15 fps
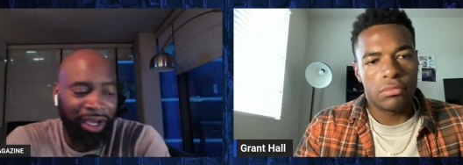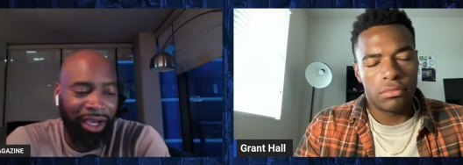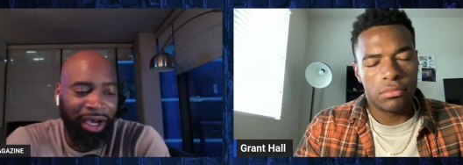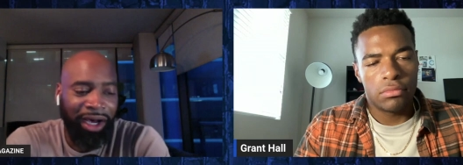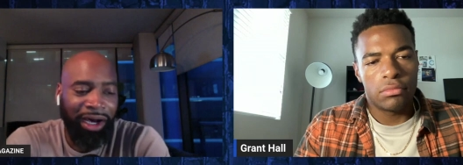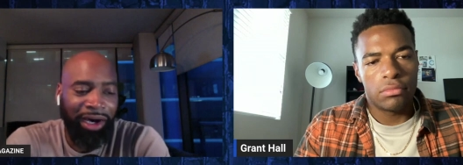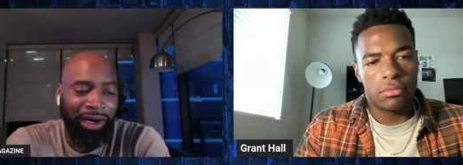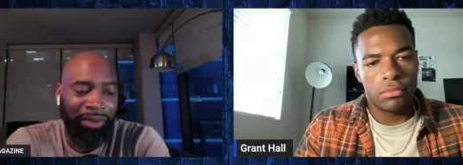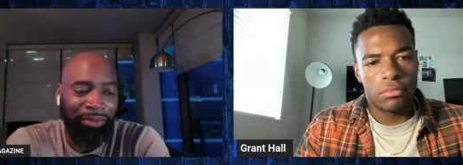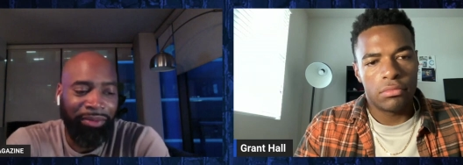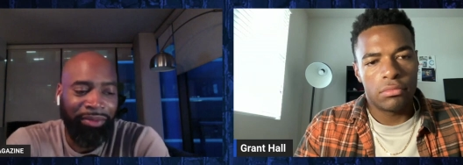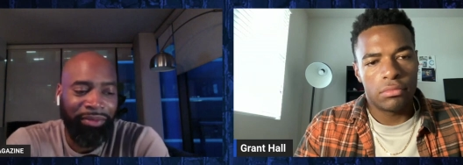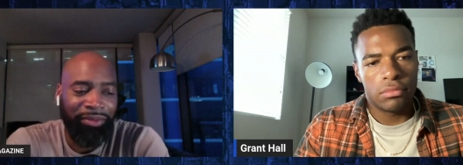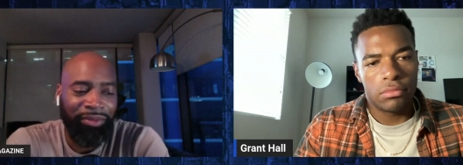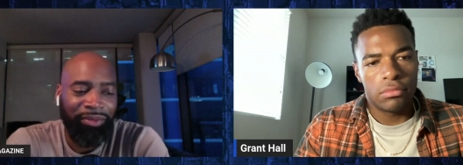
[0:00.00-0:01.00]
Speaker 1: um
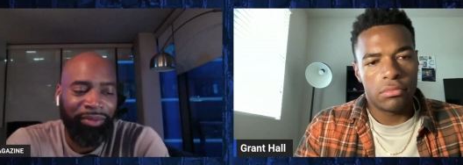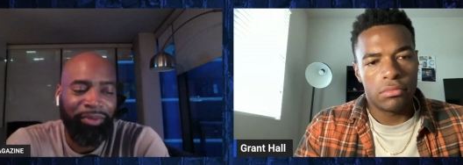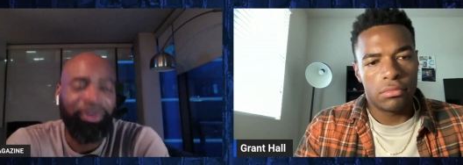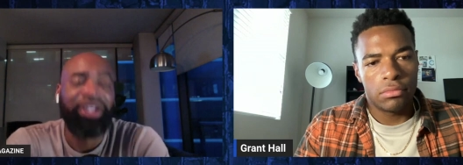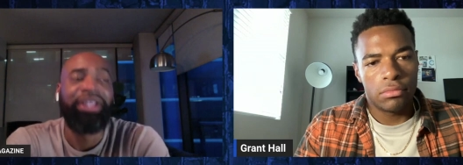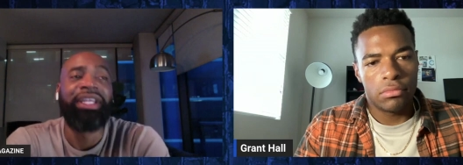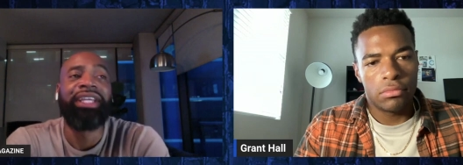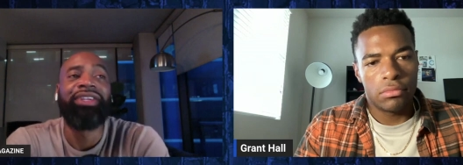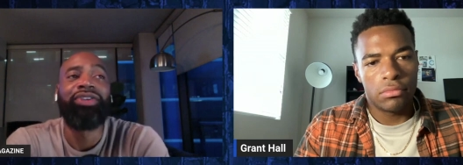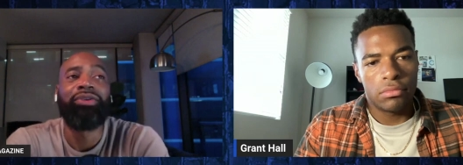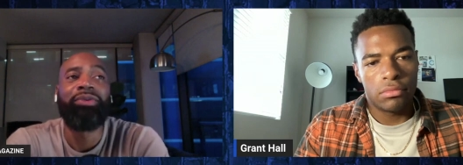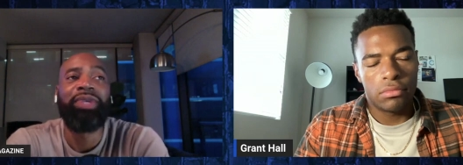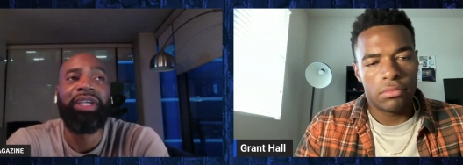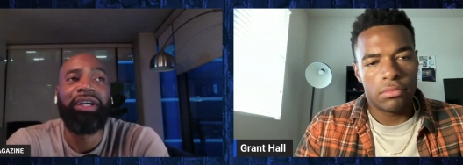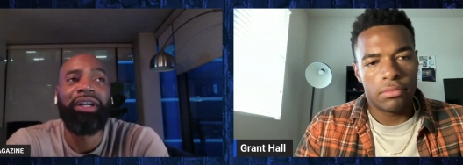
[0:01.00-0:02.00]
but then you
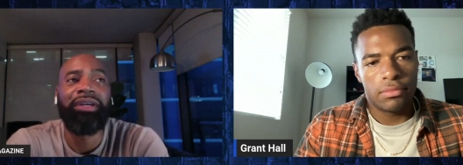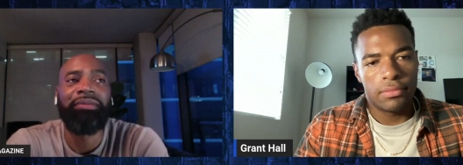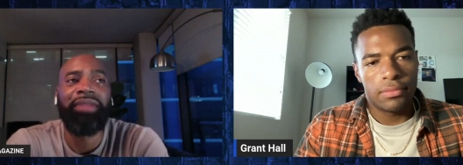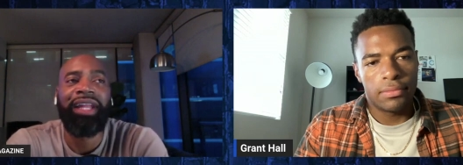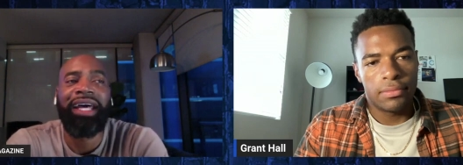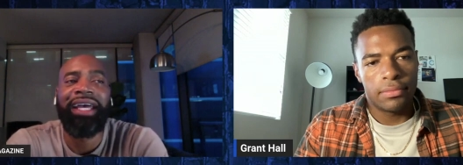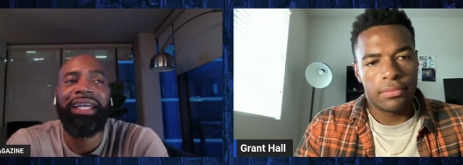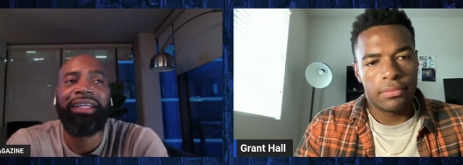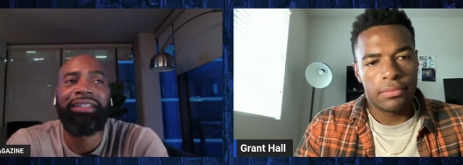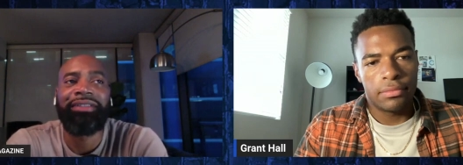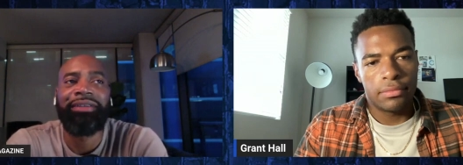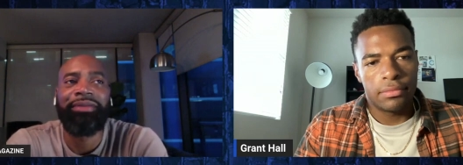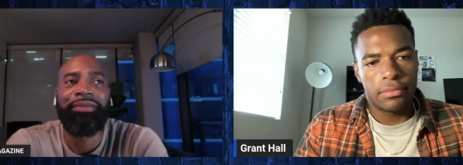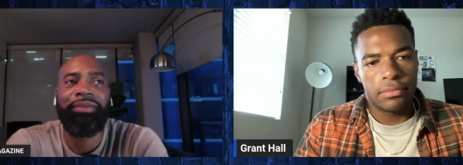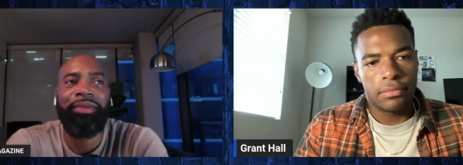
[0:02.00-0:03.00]
become like
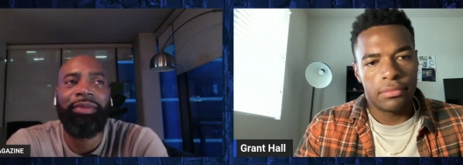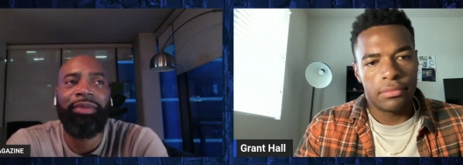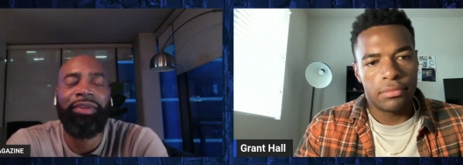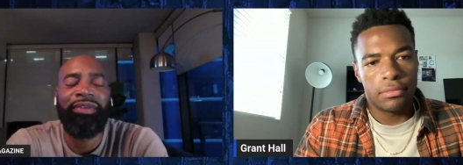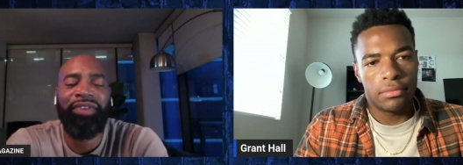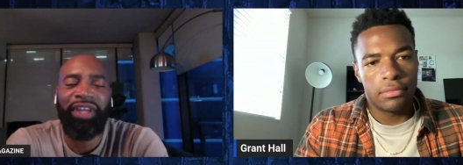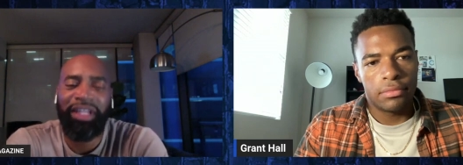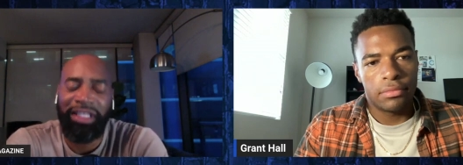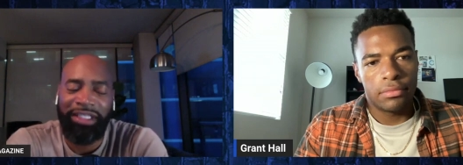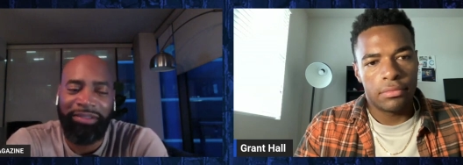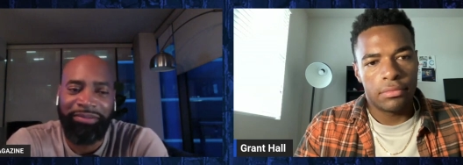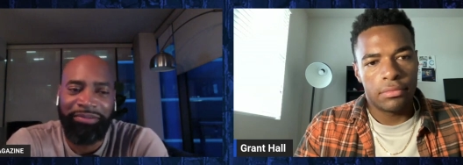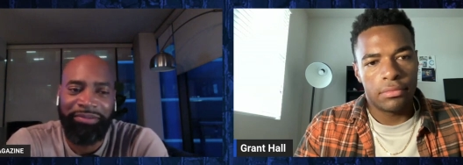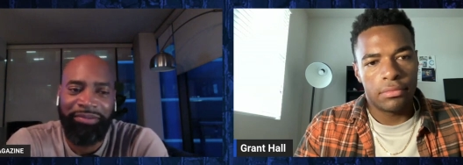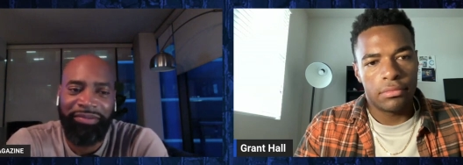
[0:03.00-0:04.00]
the
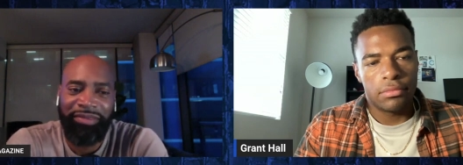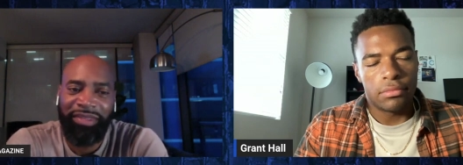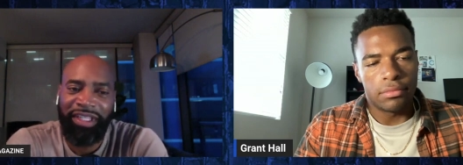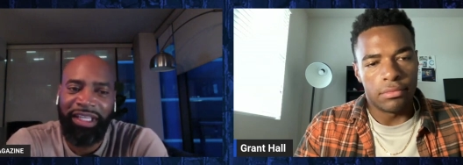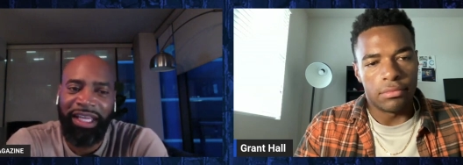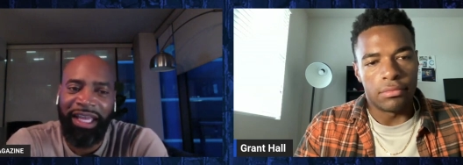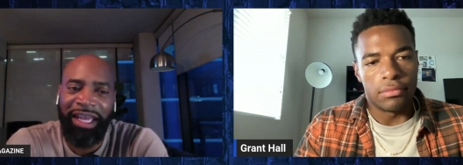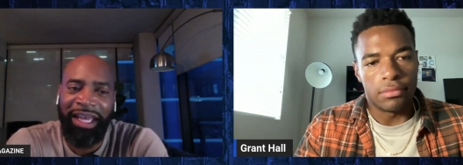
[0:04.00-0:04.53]
villain, mm-hmm.